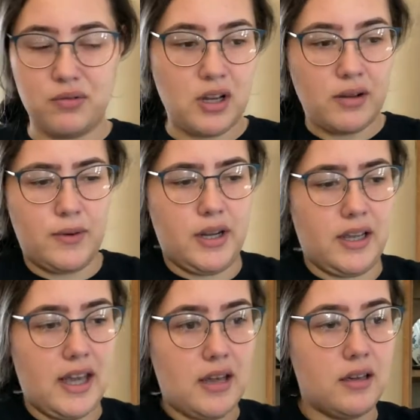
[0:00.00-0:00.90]
covered in
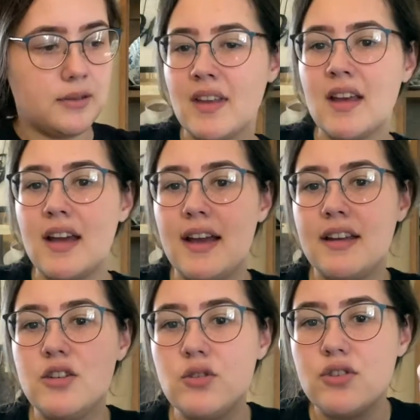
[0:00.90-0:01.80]
cake.
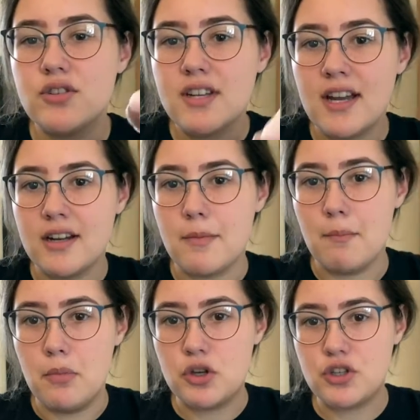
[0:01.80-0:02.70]
And you just kind of
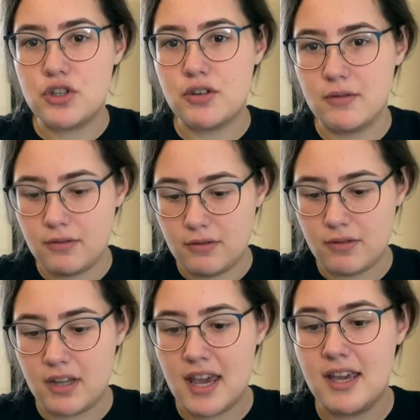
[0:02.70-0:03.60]
mush
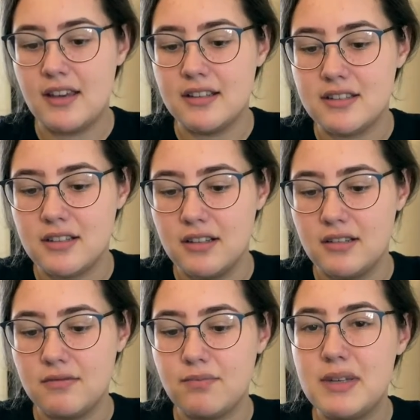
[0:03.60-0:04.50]
the cake into
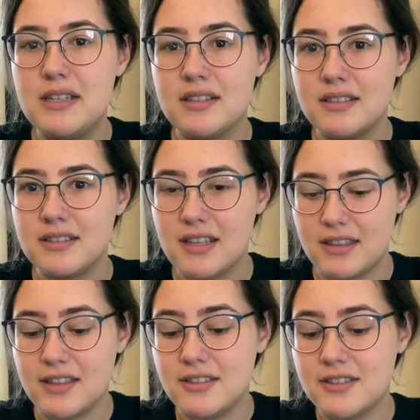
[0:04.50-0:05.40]
pieces like
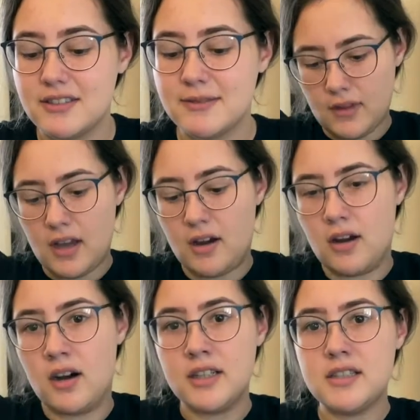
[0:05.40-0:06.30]
this.
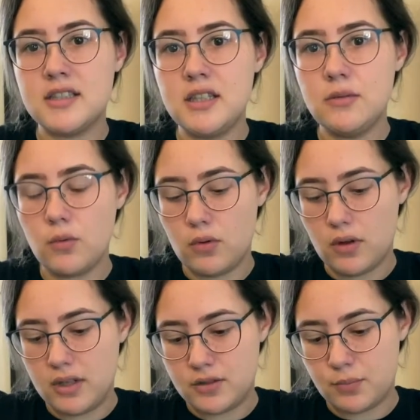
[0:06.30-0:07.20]
Honestly,
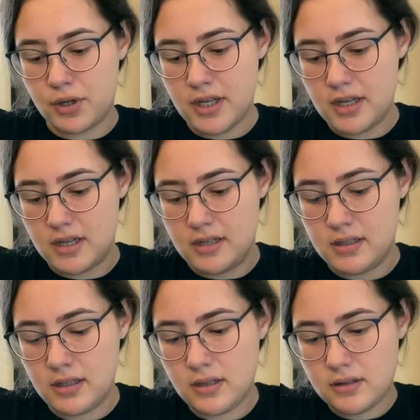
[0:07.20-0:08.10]
it's pretty
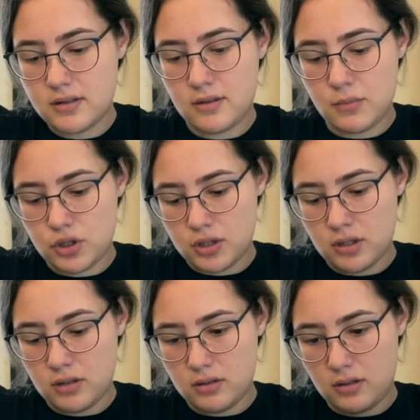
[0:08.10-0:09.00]
easy to mush
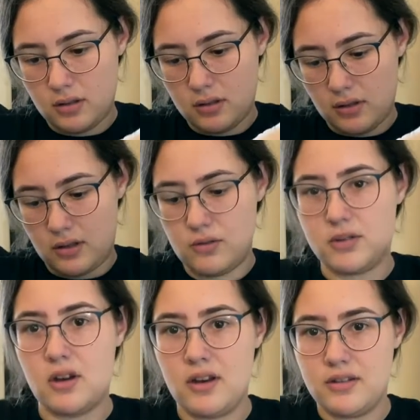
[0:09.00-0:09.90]
it. Like you
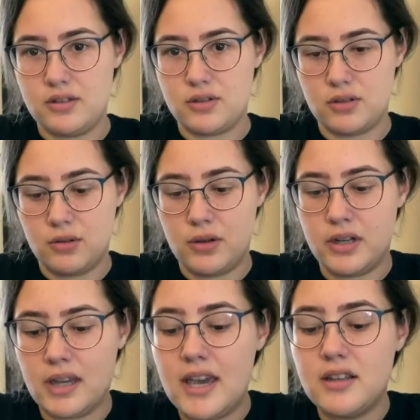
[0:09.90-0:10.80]
saw, it just when the
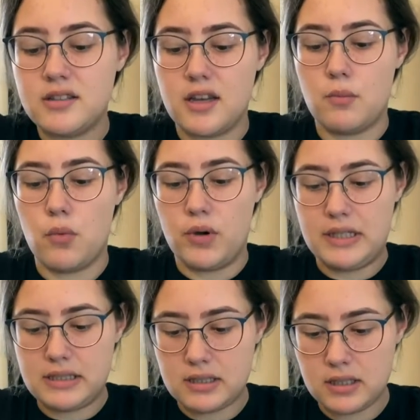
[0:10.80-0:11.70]
cake's like
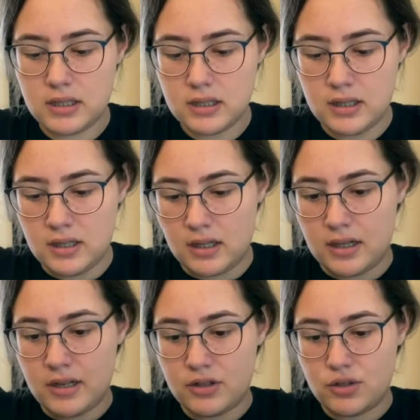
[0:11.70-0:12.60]
moist,
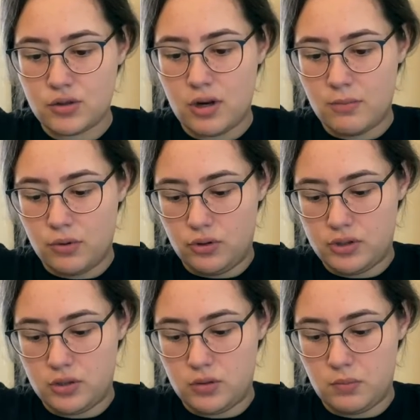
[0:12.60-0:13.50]
kind of just crumbles
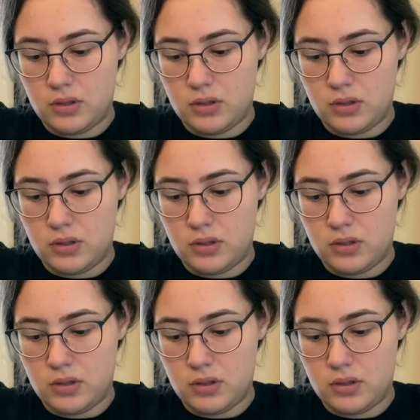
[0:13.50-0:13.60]
into